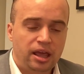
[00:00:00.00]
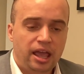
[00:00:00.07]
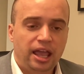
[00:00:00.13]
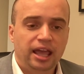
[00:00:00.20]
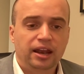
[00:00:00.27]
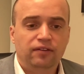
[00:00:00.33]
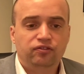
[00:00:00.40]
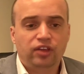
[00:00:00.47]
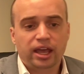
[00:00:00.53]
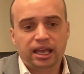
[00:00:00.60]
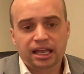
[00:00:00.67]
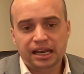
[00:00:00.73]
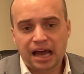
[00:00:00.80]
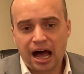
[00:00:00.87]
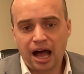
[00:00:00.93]
And if they
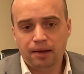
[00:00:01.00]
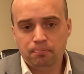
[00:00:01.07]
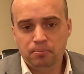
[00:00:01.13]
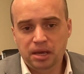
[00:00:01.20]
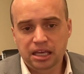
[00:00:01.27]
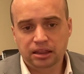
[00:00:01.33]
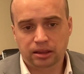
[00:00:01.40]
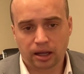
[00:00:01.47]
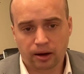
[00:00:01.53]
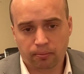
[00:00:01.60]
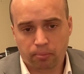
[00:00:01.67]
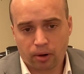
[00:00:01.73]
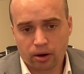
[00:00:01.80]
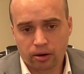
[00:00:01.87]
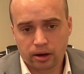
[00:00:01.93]
cannot meet their
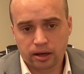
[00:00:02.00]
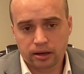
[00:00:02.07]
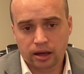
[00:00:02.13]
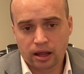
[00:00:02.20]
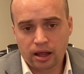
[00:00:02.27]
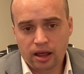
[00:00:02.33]
burden,